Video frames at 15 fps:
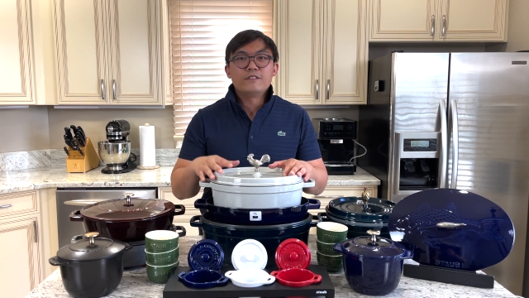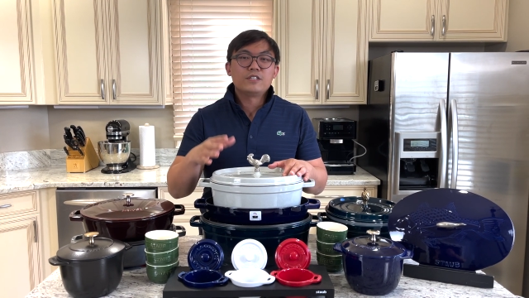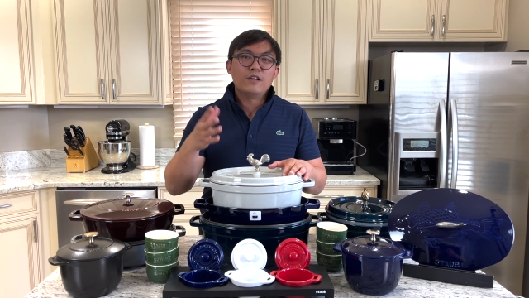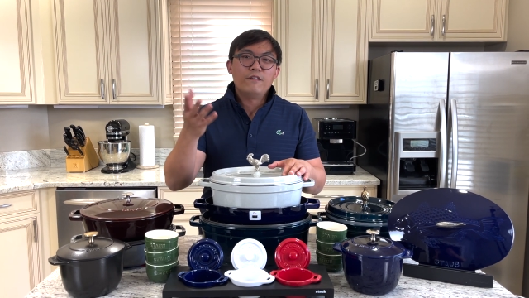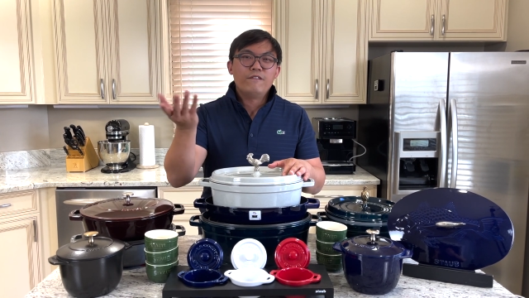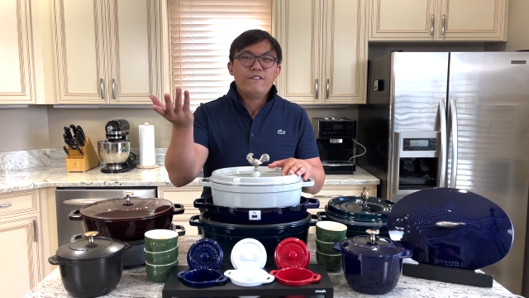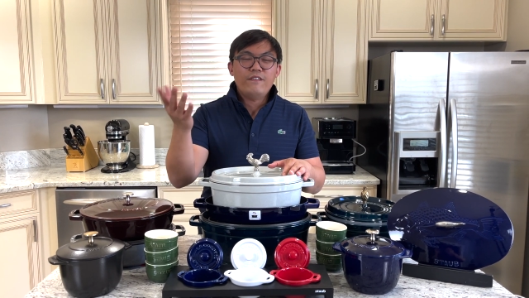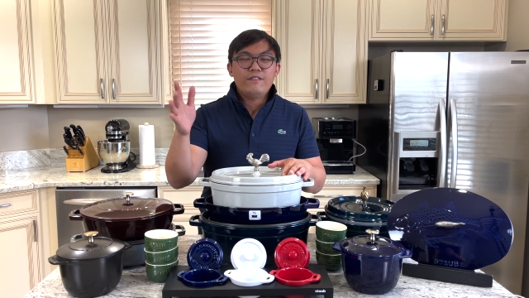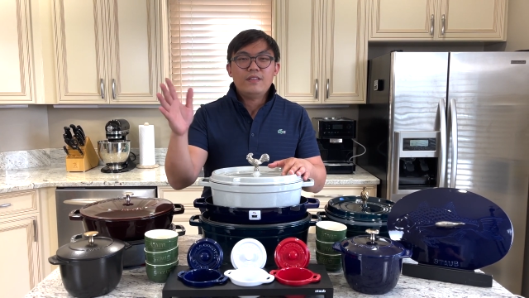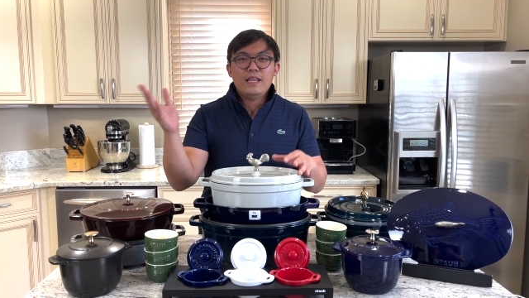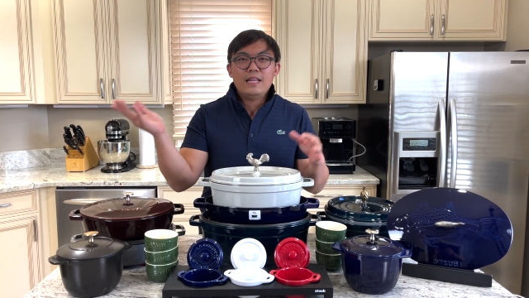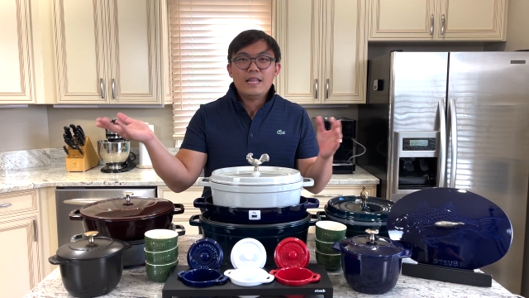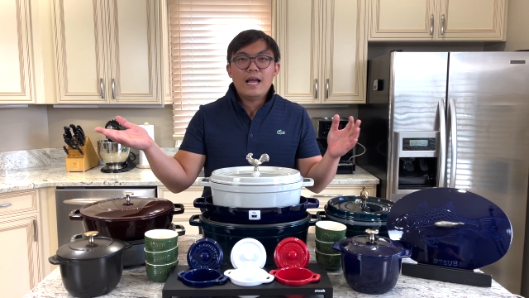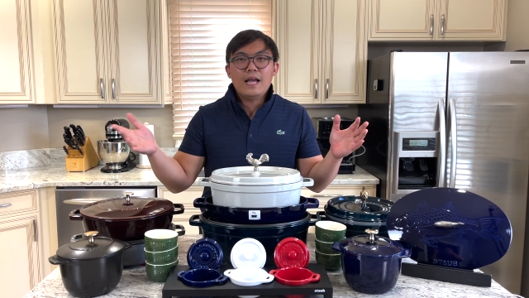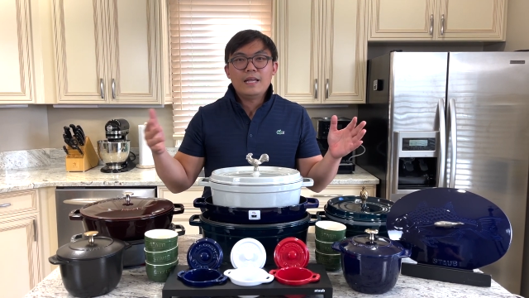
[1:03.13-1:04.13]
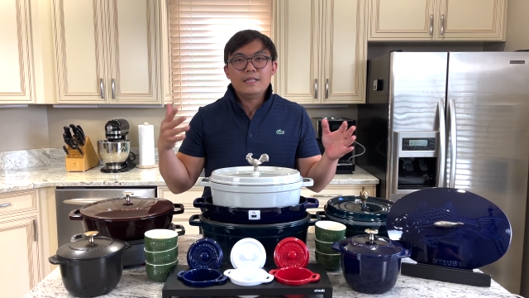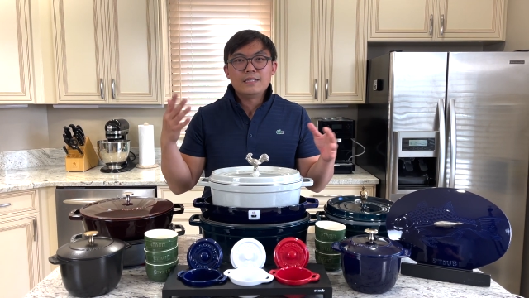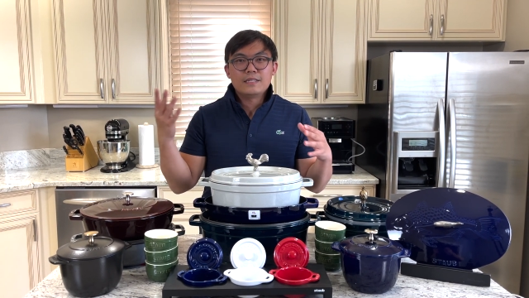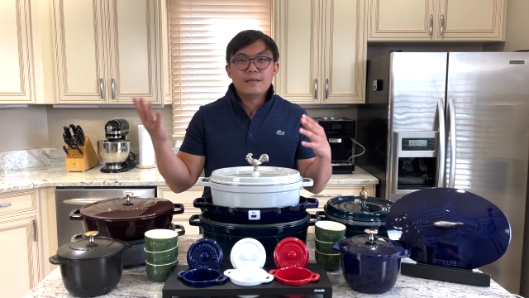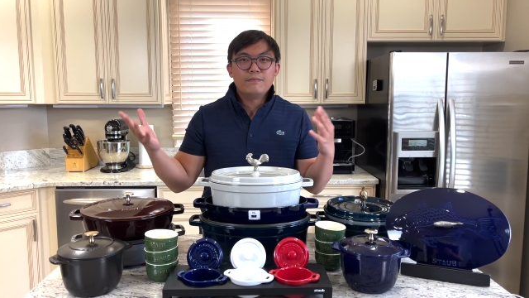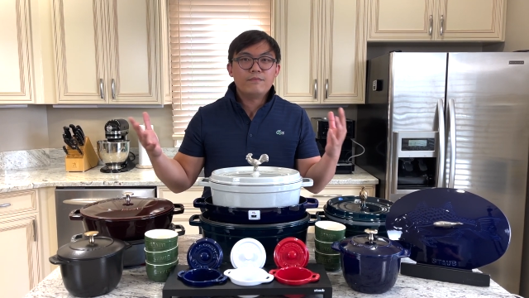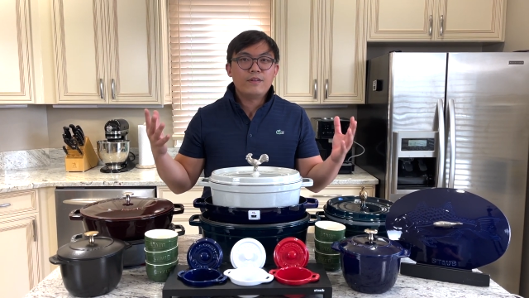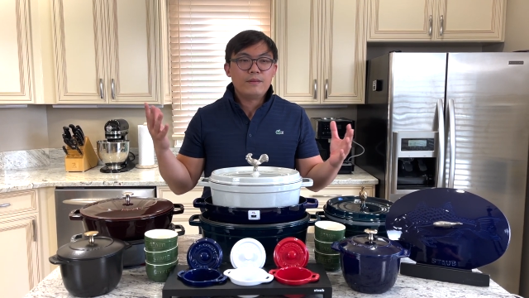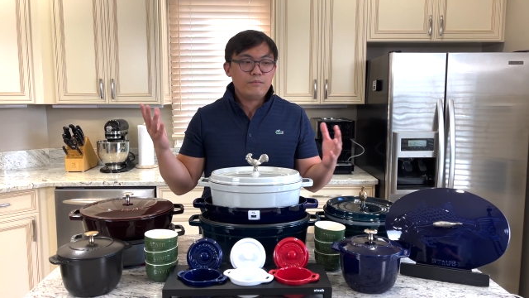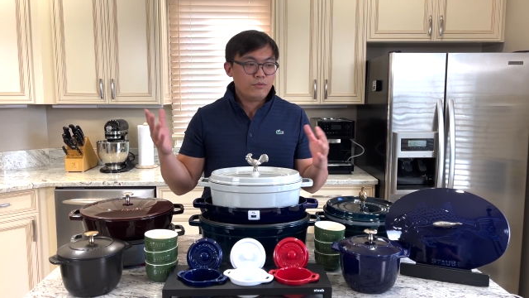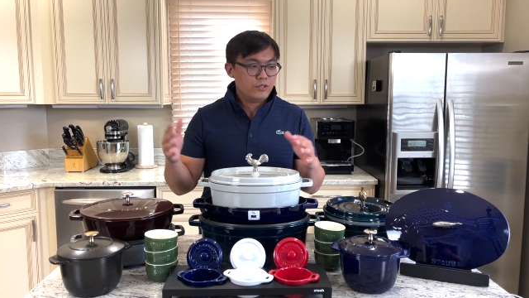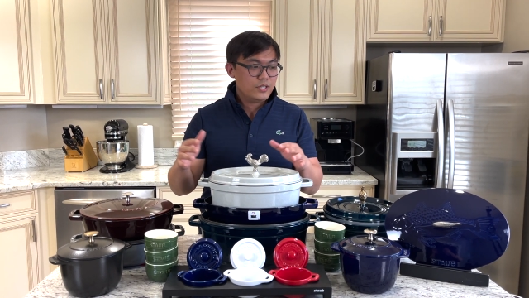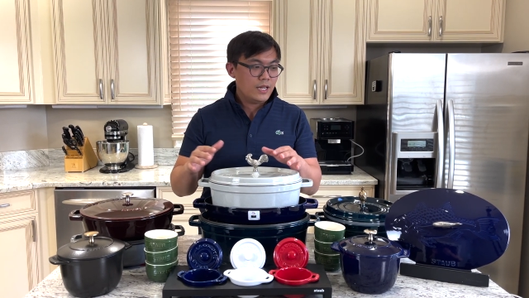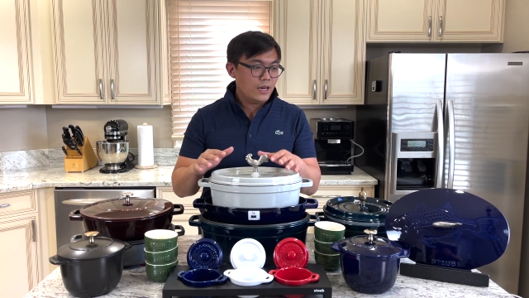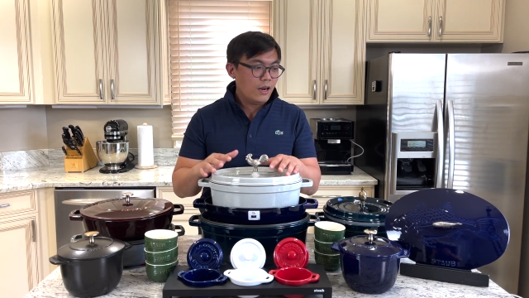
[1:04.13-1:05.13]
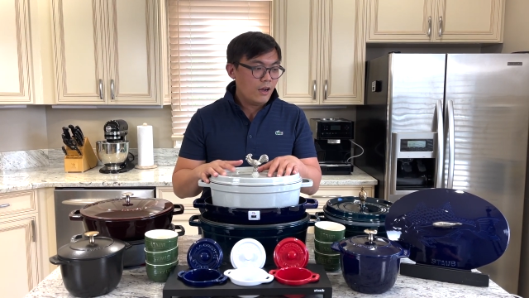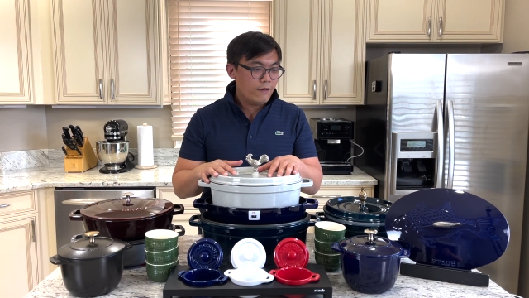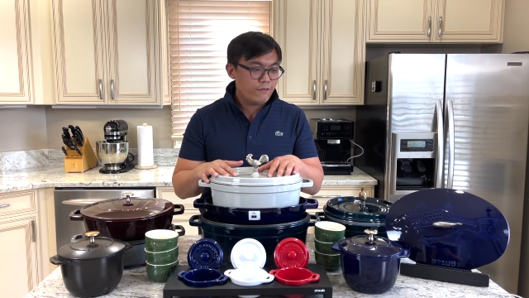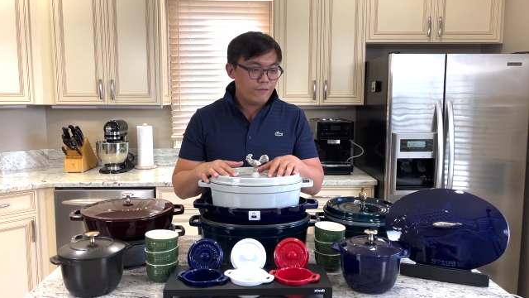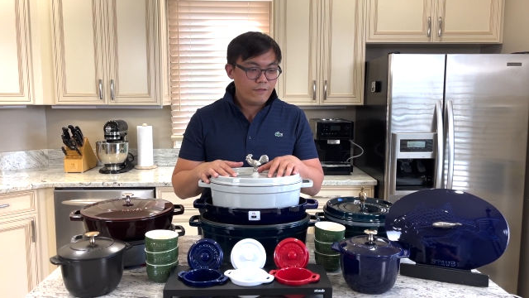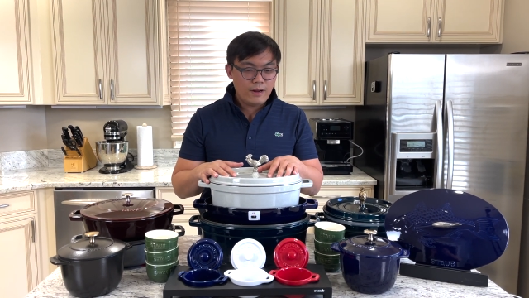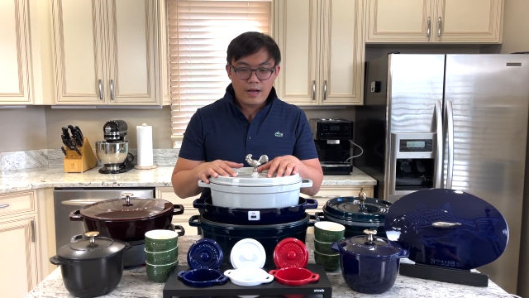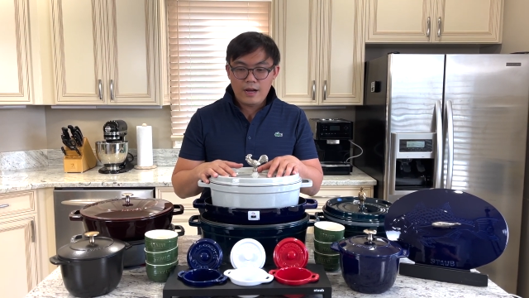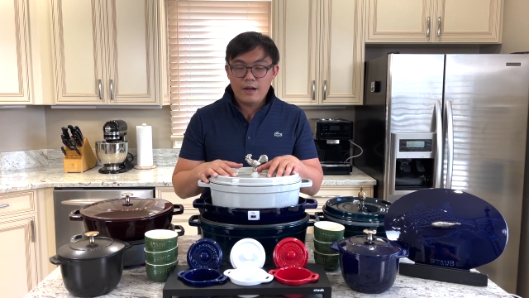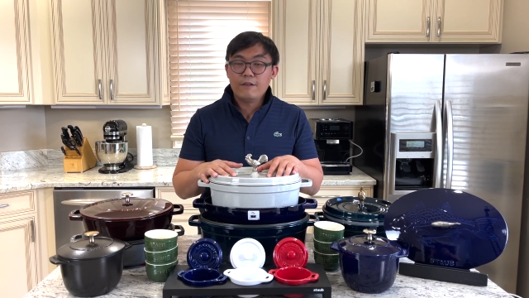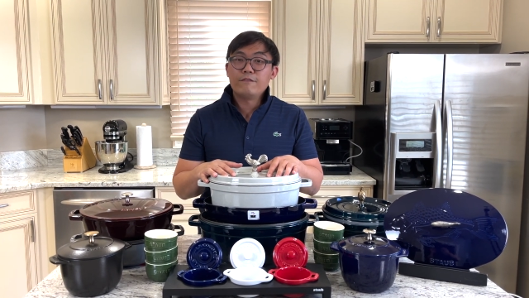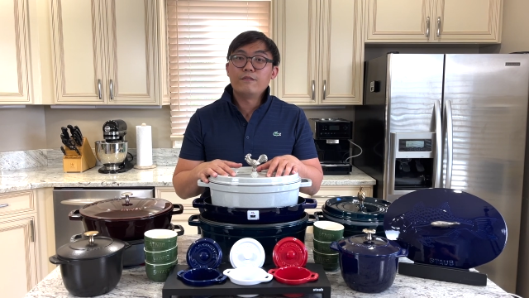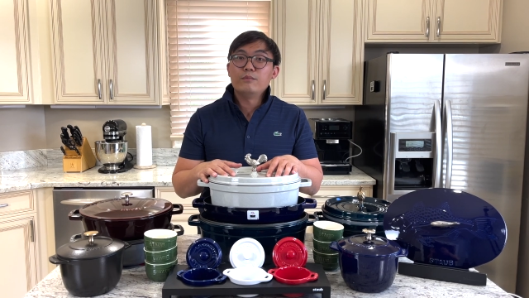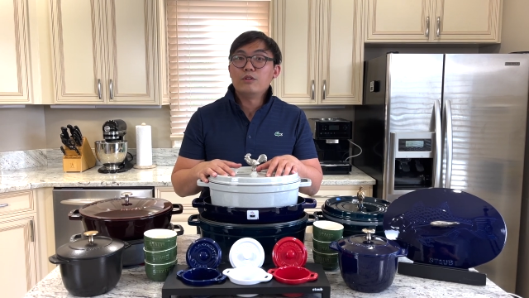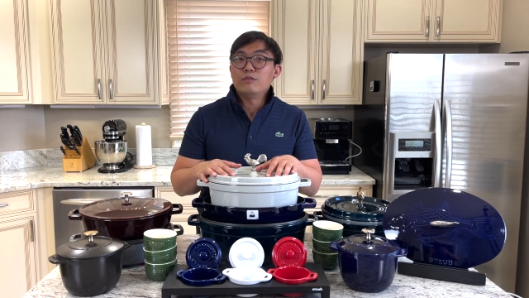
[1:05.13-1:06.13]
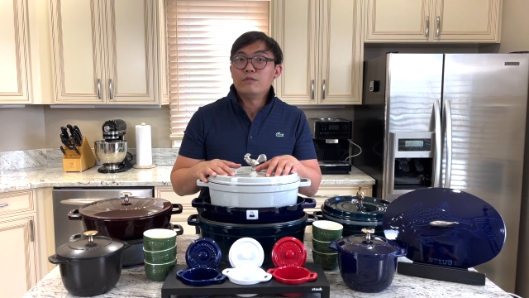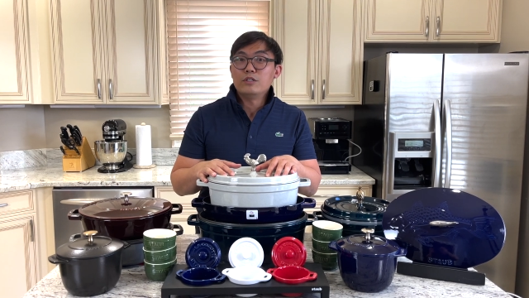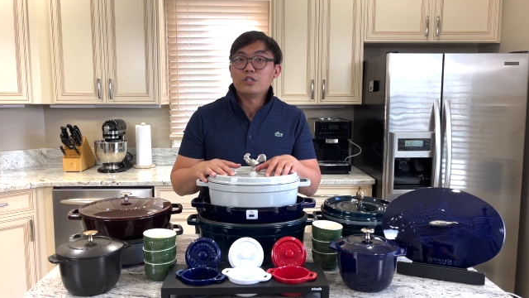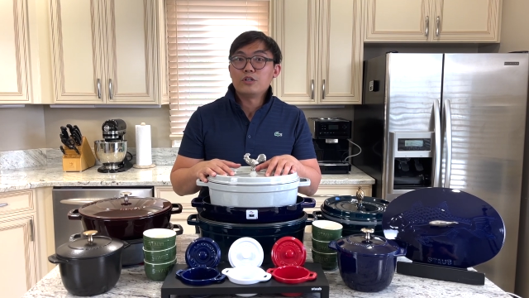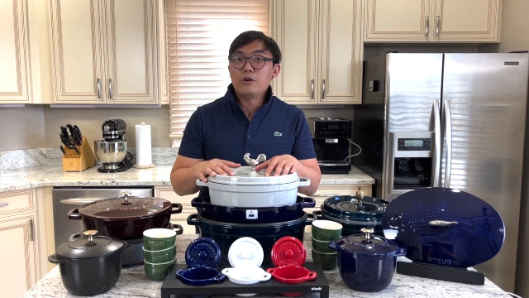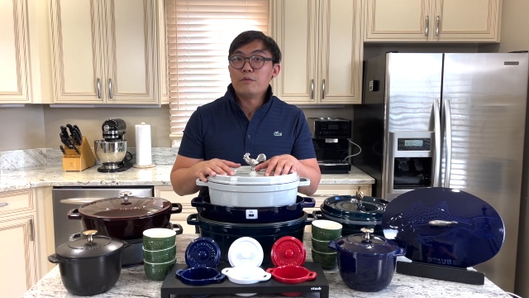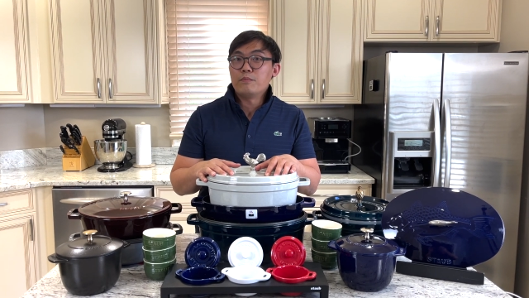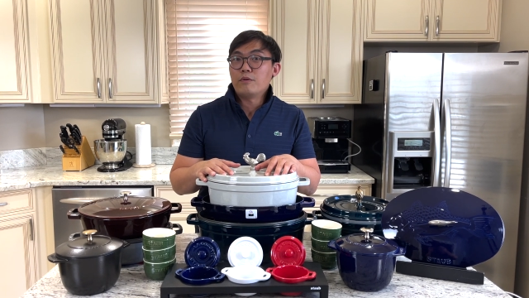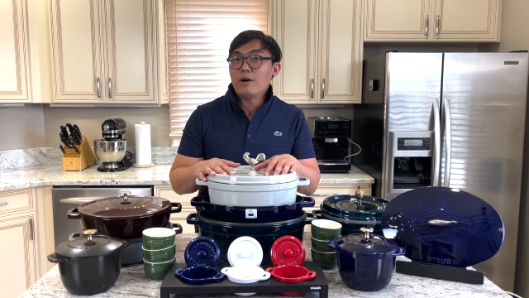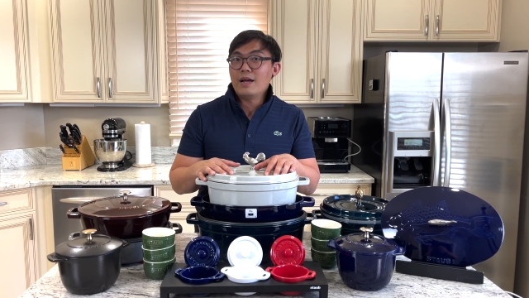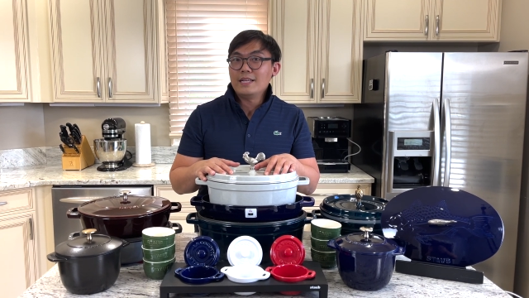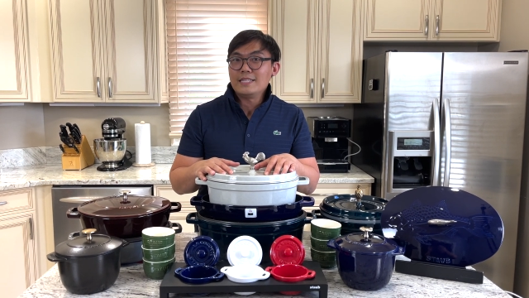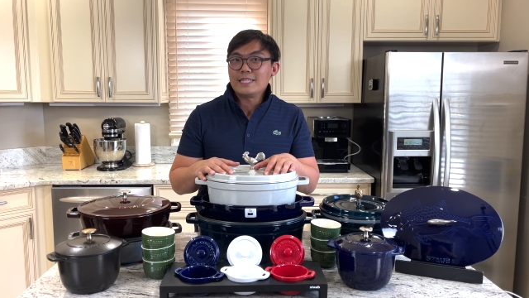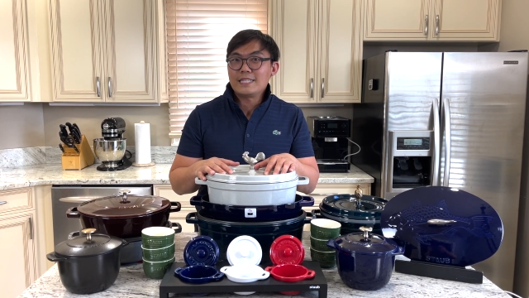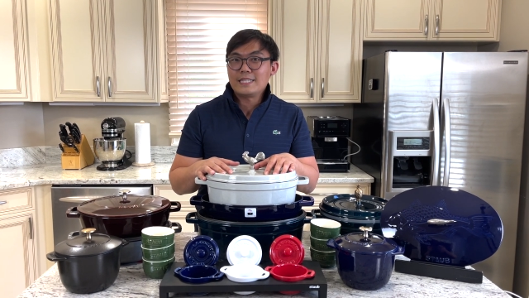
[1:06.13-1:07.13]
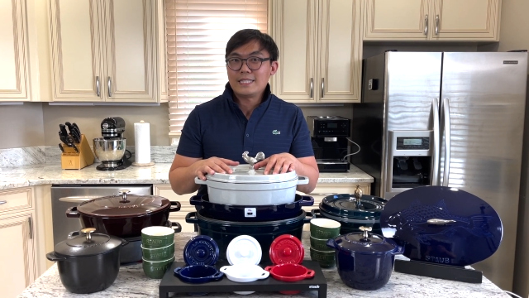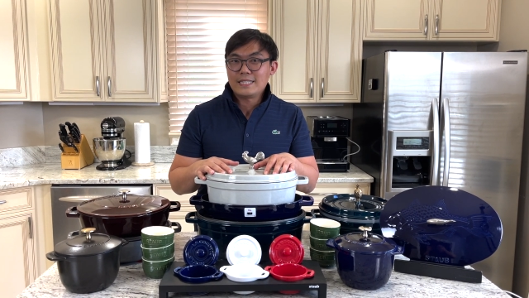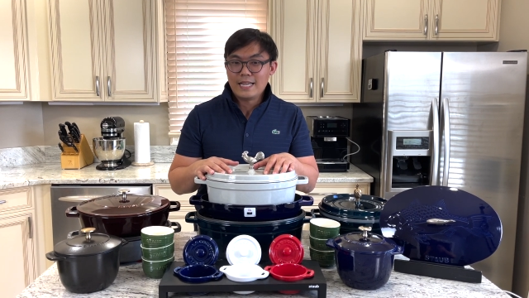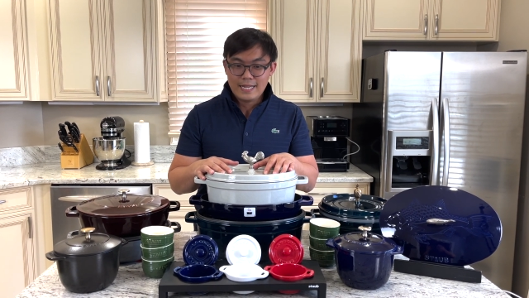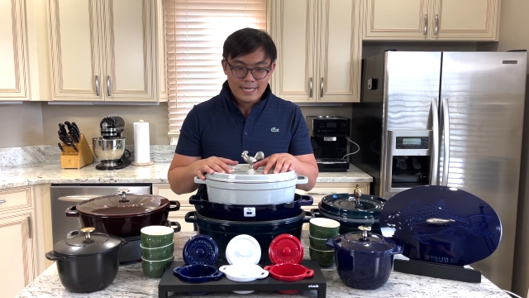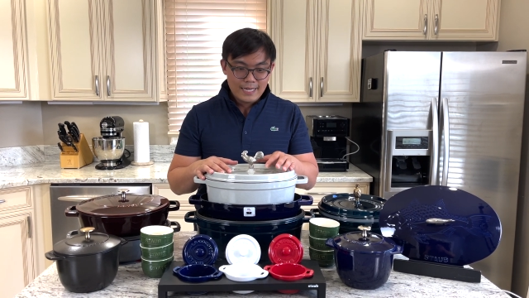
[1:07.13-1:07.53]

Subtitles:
so 59 something percent off from the original price.